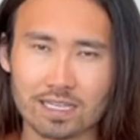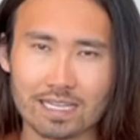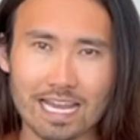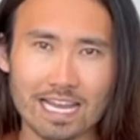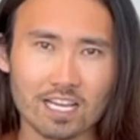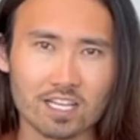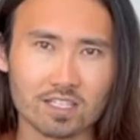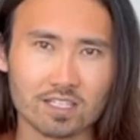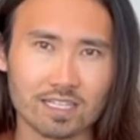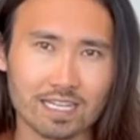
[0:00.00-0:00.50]

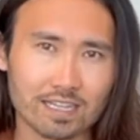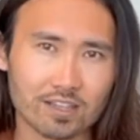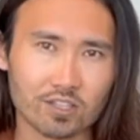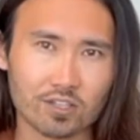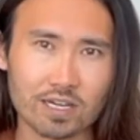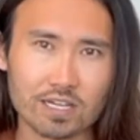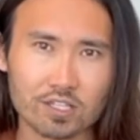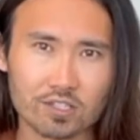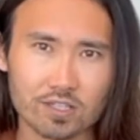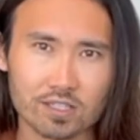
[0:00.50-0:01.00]
get, get
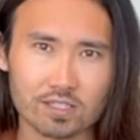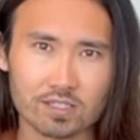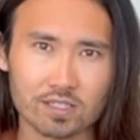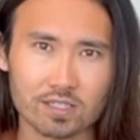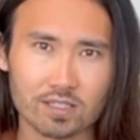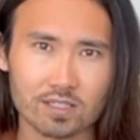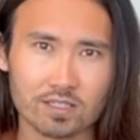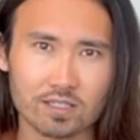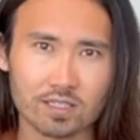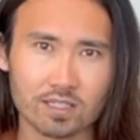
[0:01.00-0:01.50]
their interest,
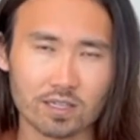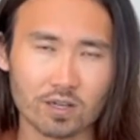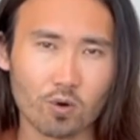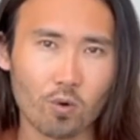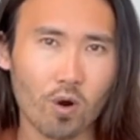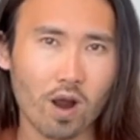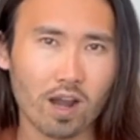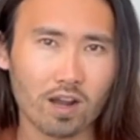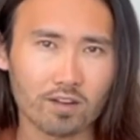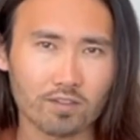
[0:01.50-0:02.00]
to, to
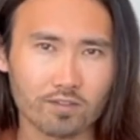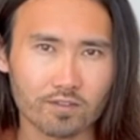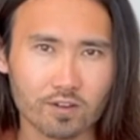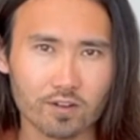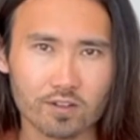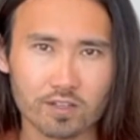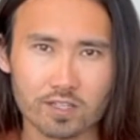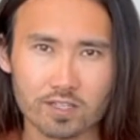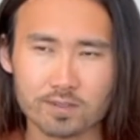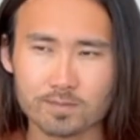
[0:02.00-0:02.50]
inquire
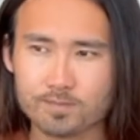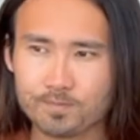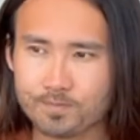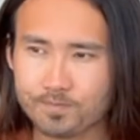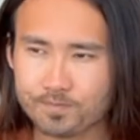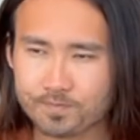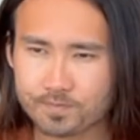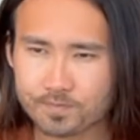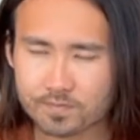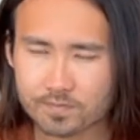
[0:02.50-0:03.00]
further,
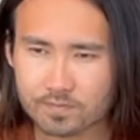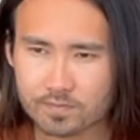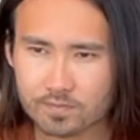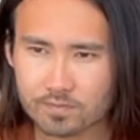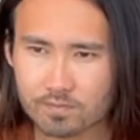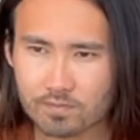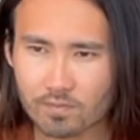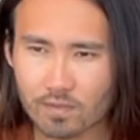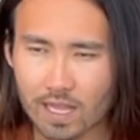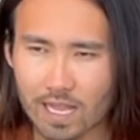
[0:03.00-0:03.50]

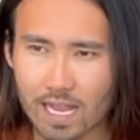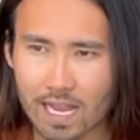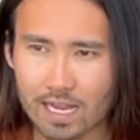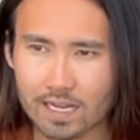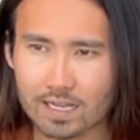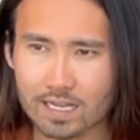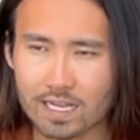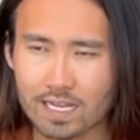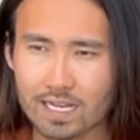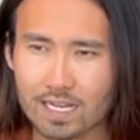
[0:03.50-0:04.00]

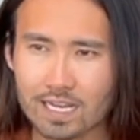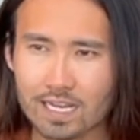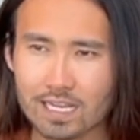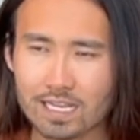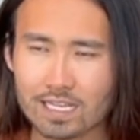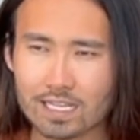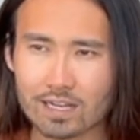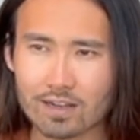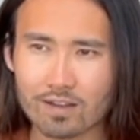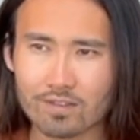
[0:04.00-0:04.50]
and
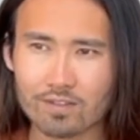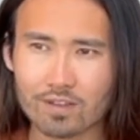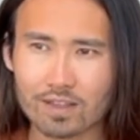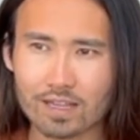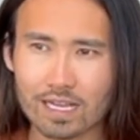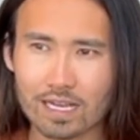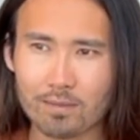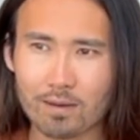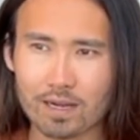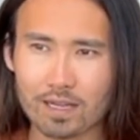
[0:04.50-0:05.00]
you know, if you
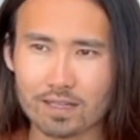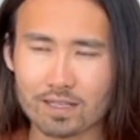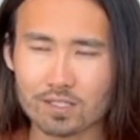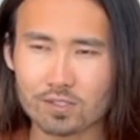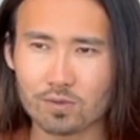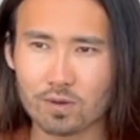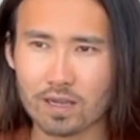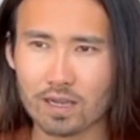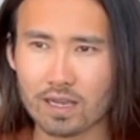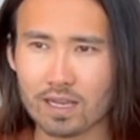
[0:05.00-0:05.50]
think about it
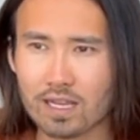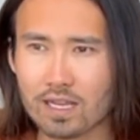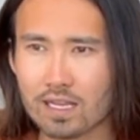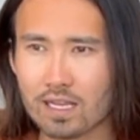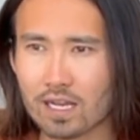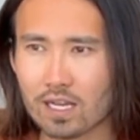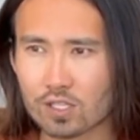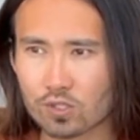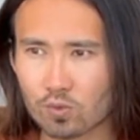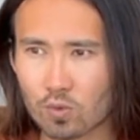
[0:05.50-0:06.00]
this way
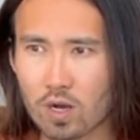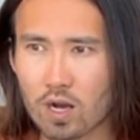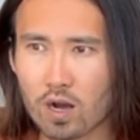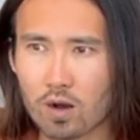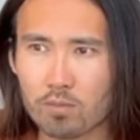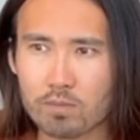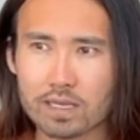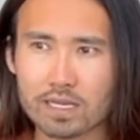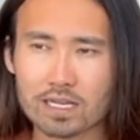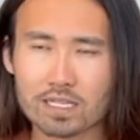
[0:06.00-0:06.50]
as
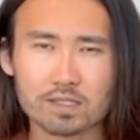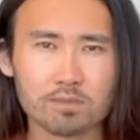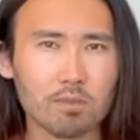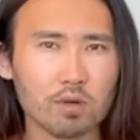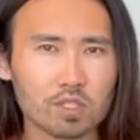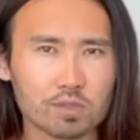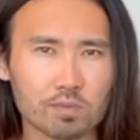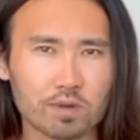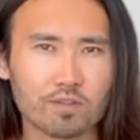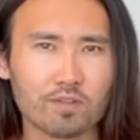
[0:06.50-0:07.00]
well, because
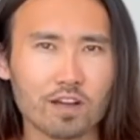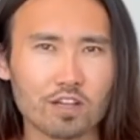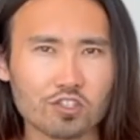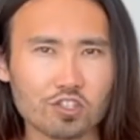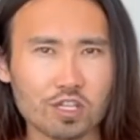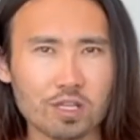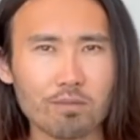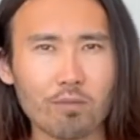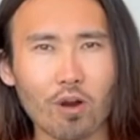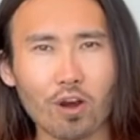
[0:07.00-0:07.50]
most
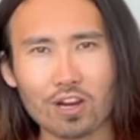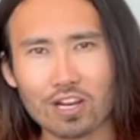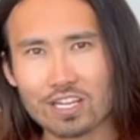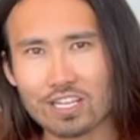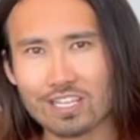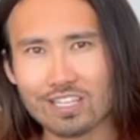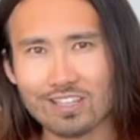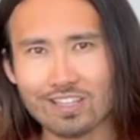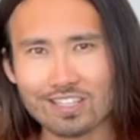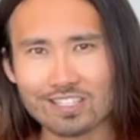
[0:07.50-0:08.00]
professionally
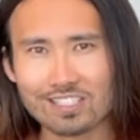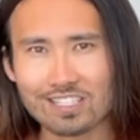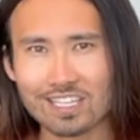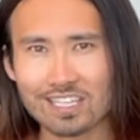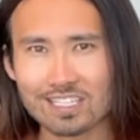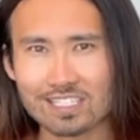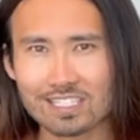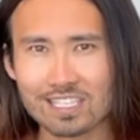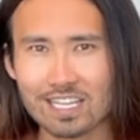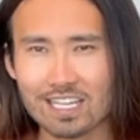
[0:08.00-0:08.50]
marketed
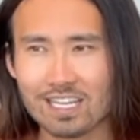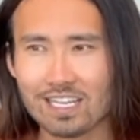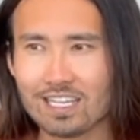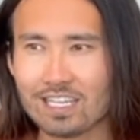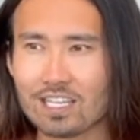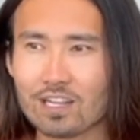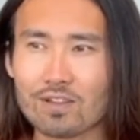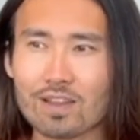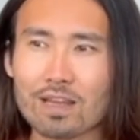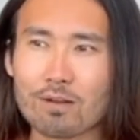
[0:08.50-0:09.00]
listings,
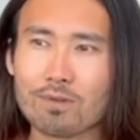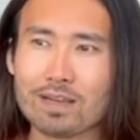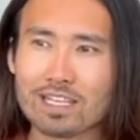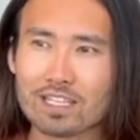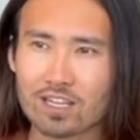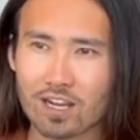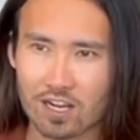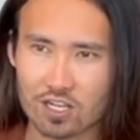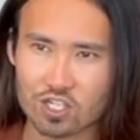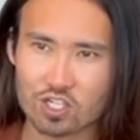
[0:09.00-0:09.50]
you know, they
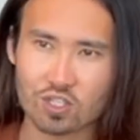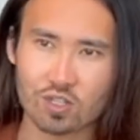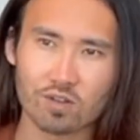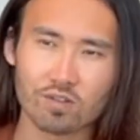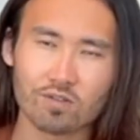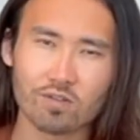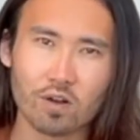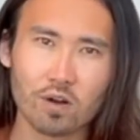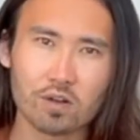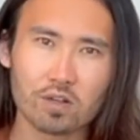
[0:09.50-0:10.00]
retouch their
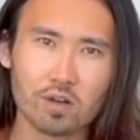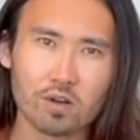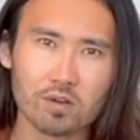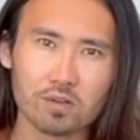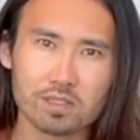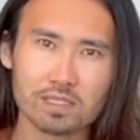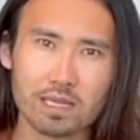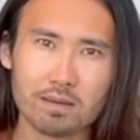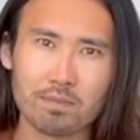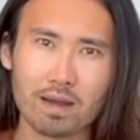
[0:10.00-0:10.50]

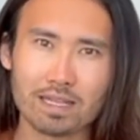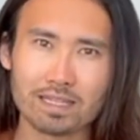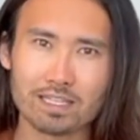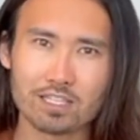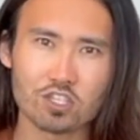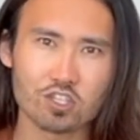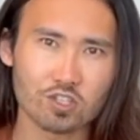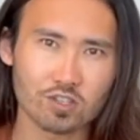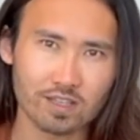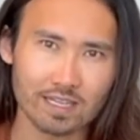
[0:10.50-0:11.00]
photos, they might
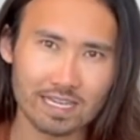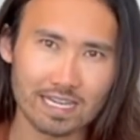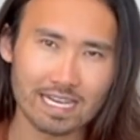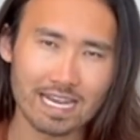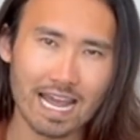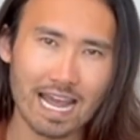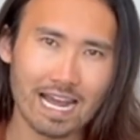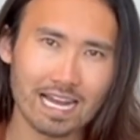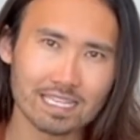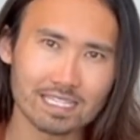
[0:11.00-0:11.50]
digitally
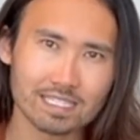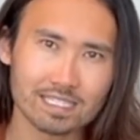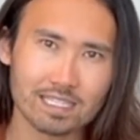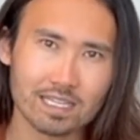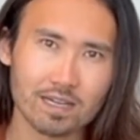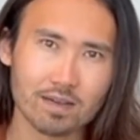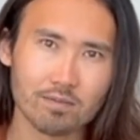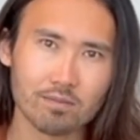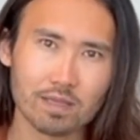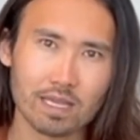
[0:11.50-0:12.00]
enhance
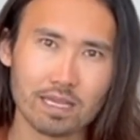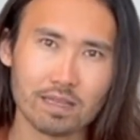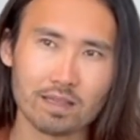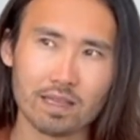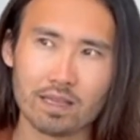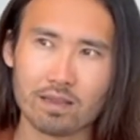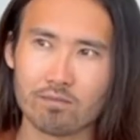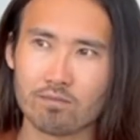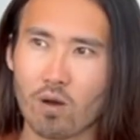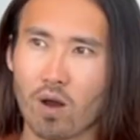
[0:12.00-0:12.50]
them, they,
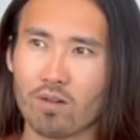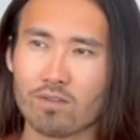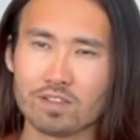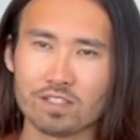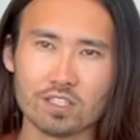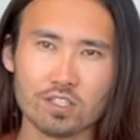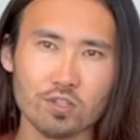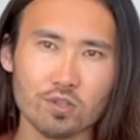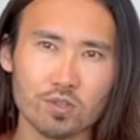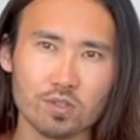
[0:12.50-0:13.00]
they
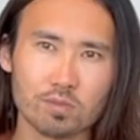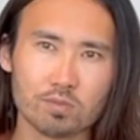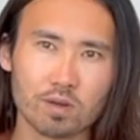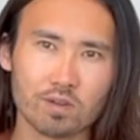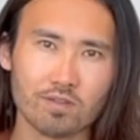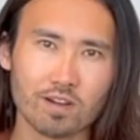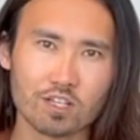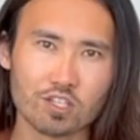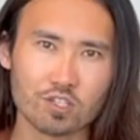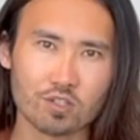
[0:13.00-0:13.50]
obviously use
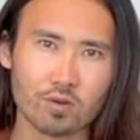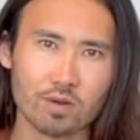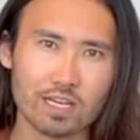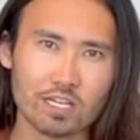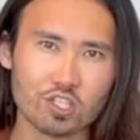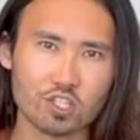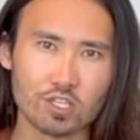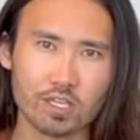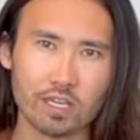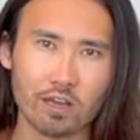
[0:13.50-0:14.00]
professional
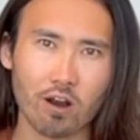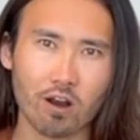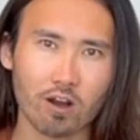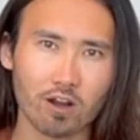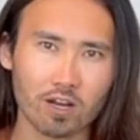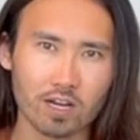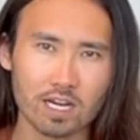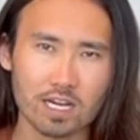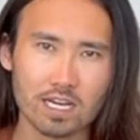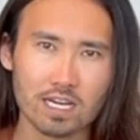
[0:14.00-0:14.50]

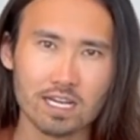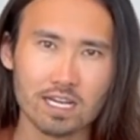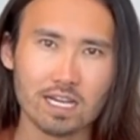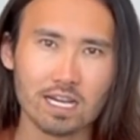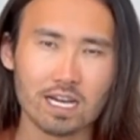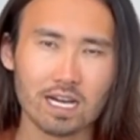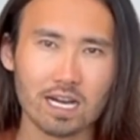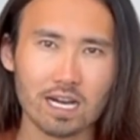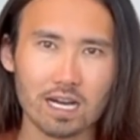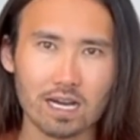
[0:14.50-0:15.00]
HDR,
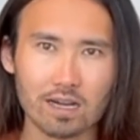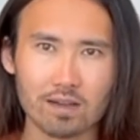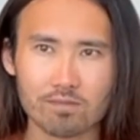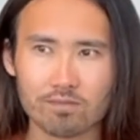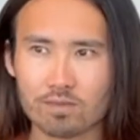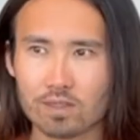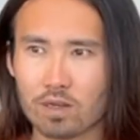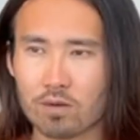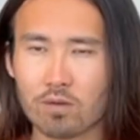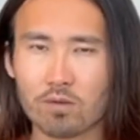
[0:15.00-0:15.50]
uh,
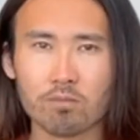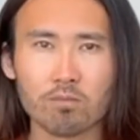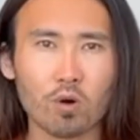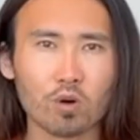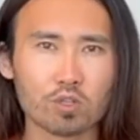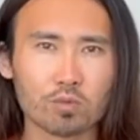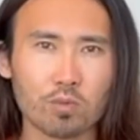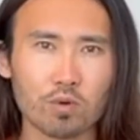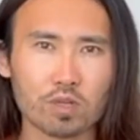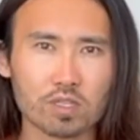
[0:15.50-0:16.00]
you know,
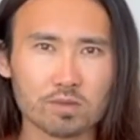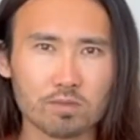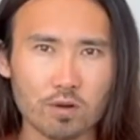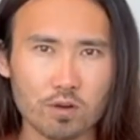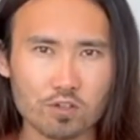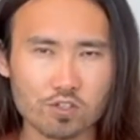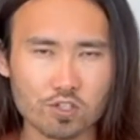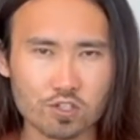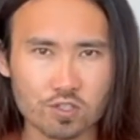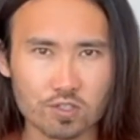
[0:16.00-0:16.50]
multiple
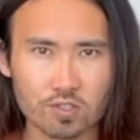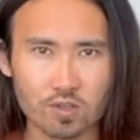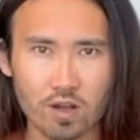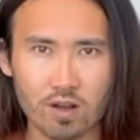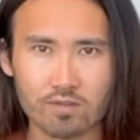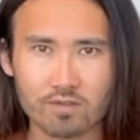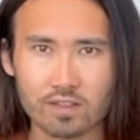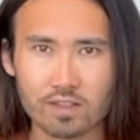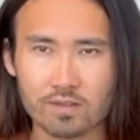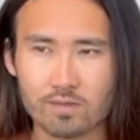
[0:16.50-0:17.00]
exposures
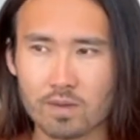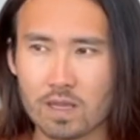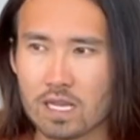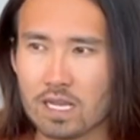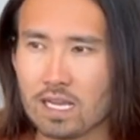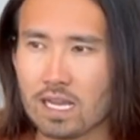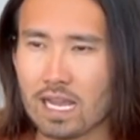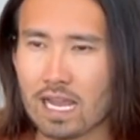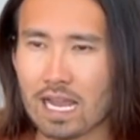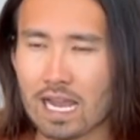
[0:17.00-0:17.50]
often,
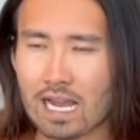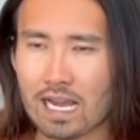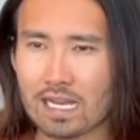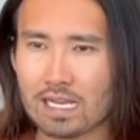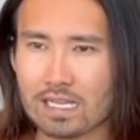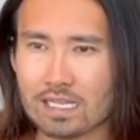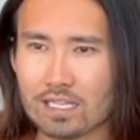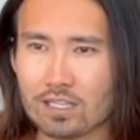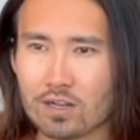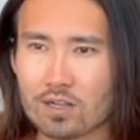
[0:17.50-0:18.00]

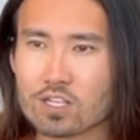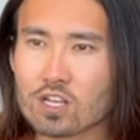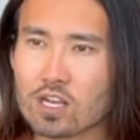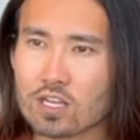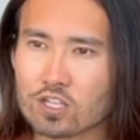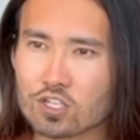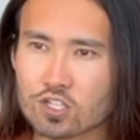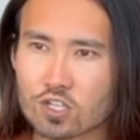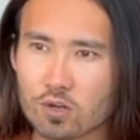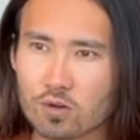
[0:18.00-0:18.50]
and, you know, it,
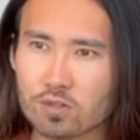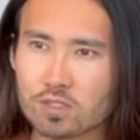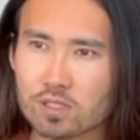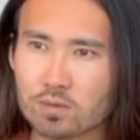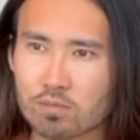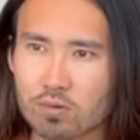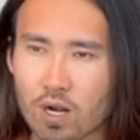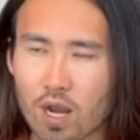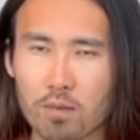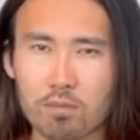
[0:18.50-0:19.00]
it shows the
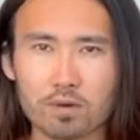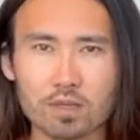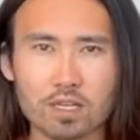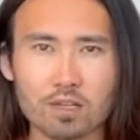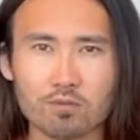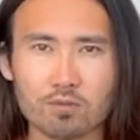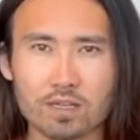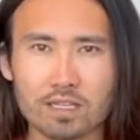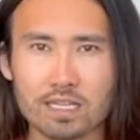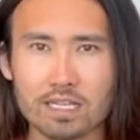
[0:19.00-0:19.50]

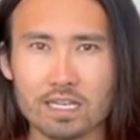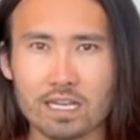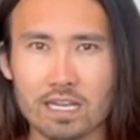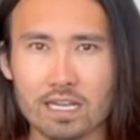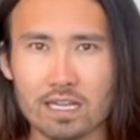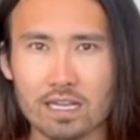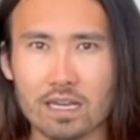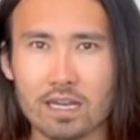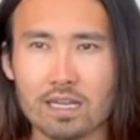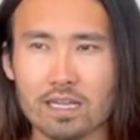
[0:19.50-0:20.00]
property really in,
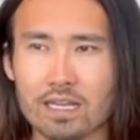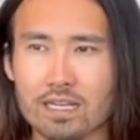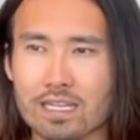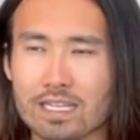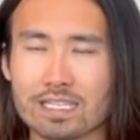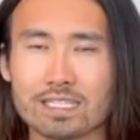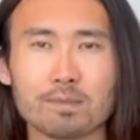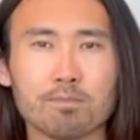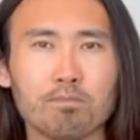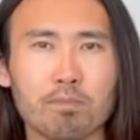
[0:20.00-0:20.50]
in,
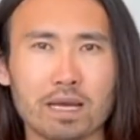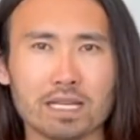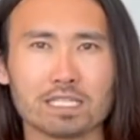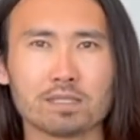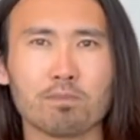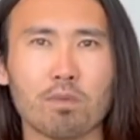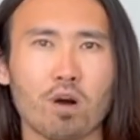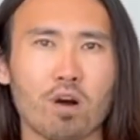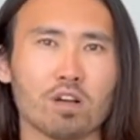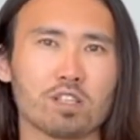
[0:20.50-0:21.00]
its
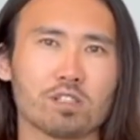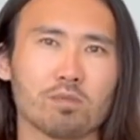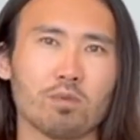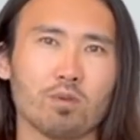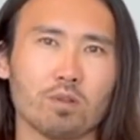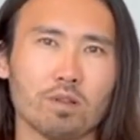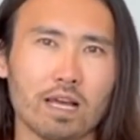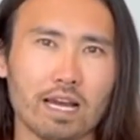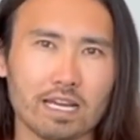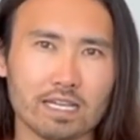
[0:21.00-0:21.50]
best
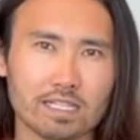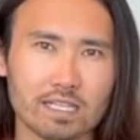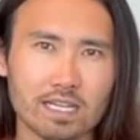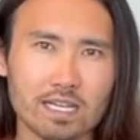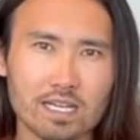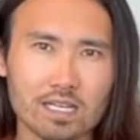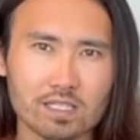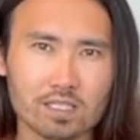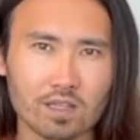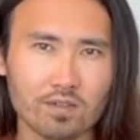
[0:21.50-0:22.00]
possible light.
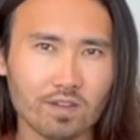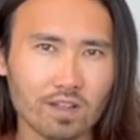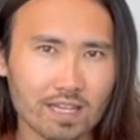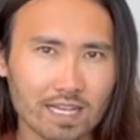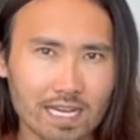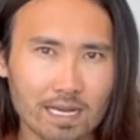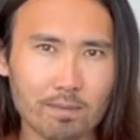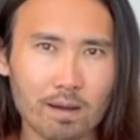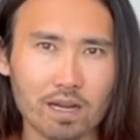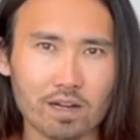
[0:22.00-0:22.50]
So if you
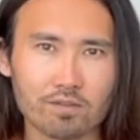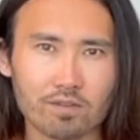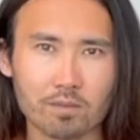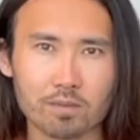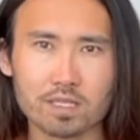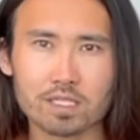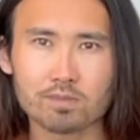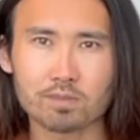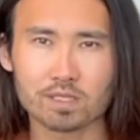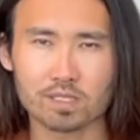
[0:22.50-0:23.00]
think about it from
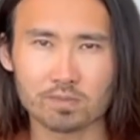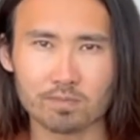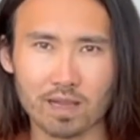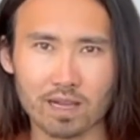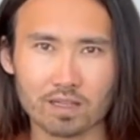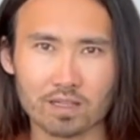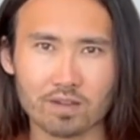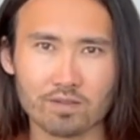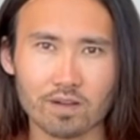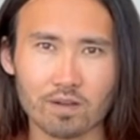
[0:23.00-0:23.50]
this
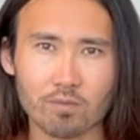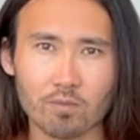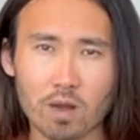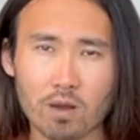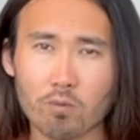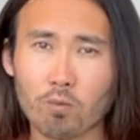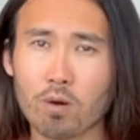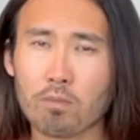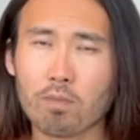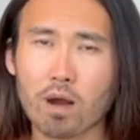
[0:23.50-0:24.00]
perspective and,
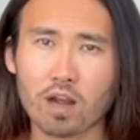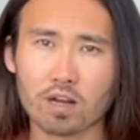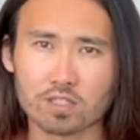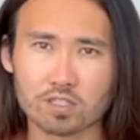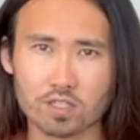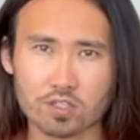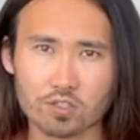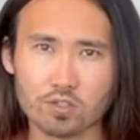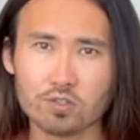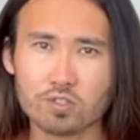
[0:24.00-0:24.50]
and what
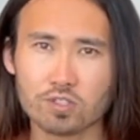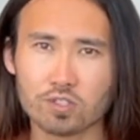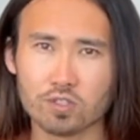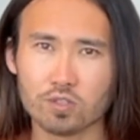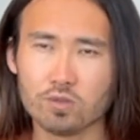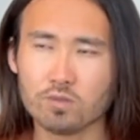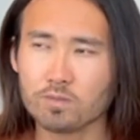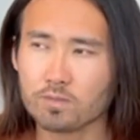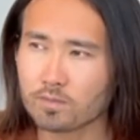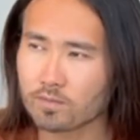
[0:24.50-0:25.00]
buyers are used to,